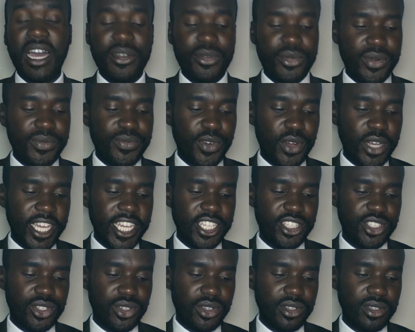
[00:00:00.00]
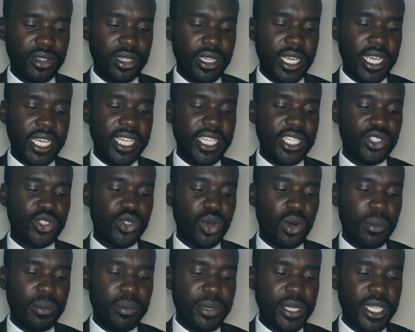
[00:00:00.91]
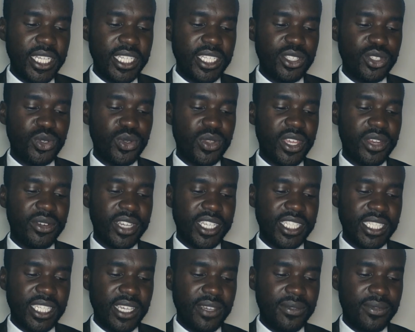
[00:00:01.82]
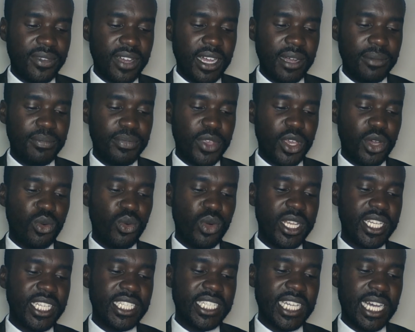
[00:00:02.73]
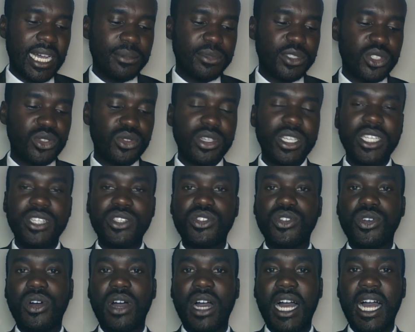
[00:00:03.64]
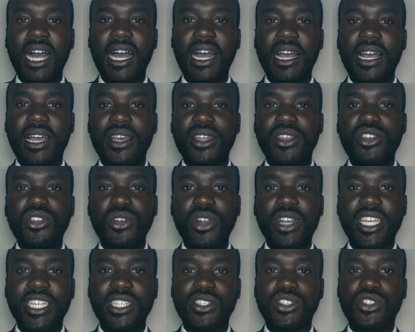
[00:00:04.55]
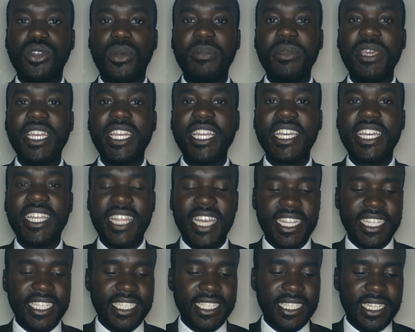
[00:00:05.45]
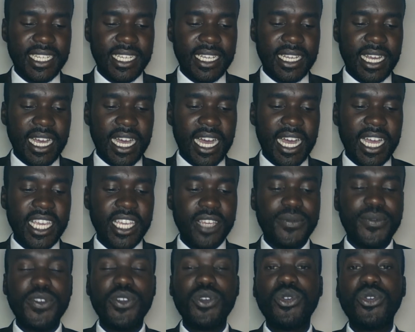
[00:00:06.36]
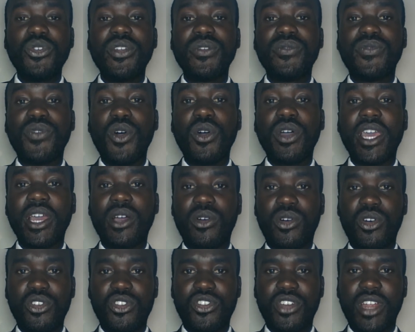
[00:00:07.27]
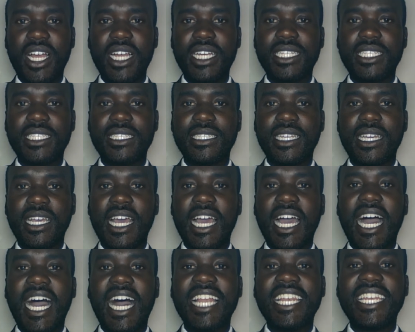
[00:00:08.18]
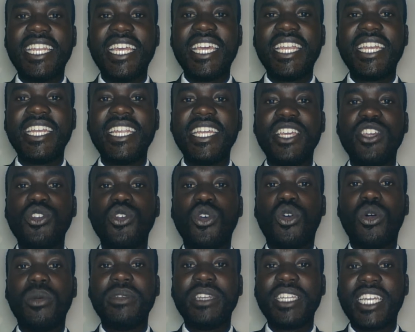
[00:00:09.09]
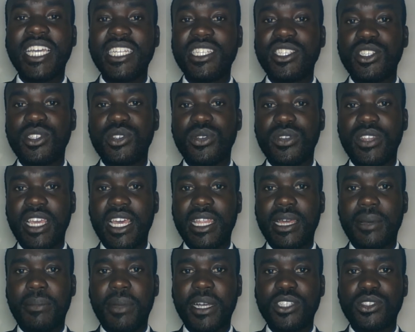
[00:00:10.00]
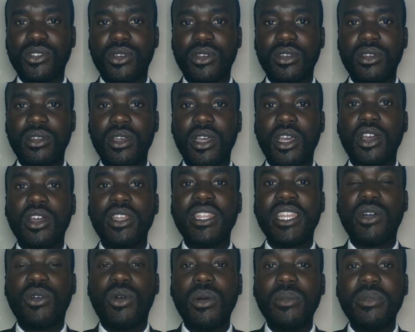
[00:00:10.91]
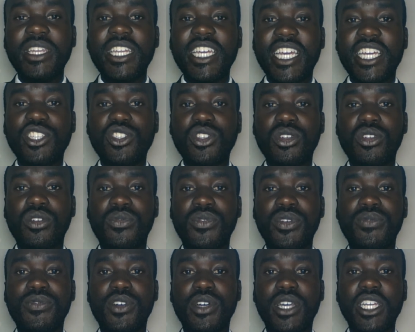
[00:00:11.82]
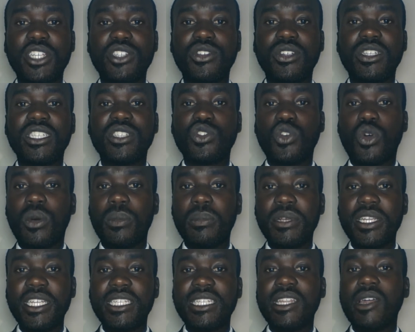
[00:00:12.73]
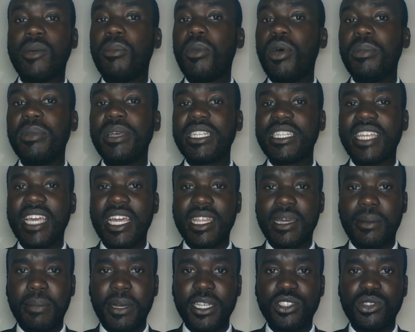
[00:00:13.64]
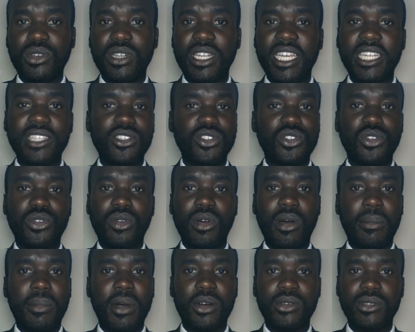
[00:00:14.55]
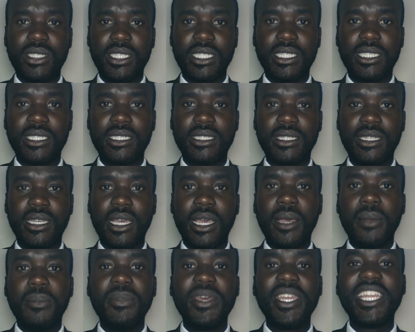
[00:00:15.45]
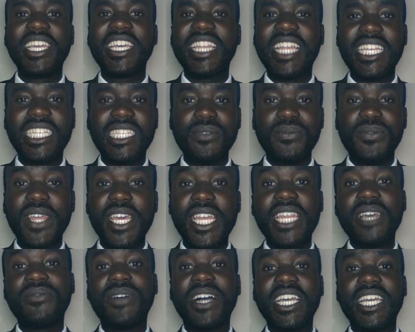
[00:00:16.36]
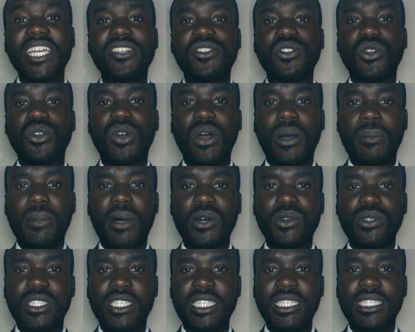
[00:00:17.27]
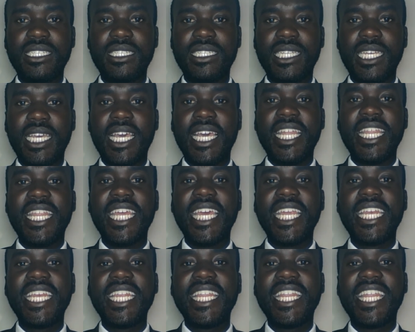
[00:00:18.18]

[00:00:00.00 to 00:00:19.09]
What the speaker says: revocation is complete to the receiver when it comes to his or her knowledge. So meaning that if you revoke a contract and then you communicate it to the other person, the communication of revocation is complete the moment the other person gets to know about it. Meaning that if they never get to know about it, then